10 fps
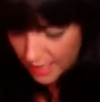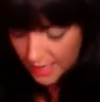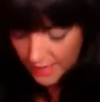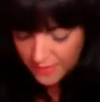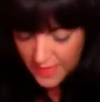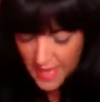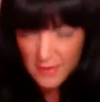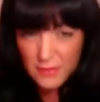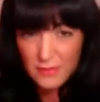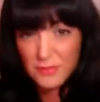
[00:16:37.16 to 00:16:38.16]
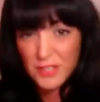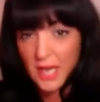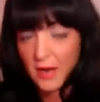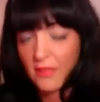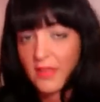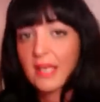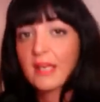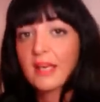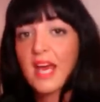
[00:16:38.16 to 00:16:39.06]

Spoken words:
at the end of Jan, I think,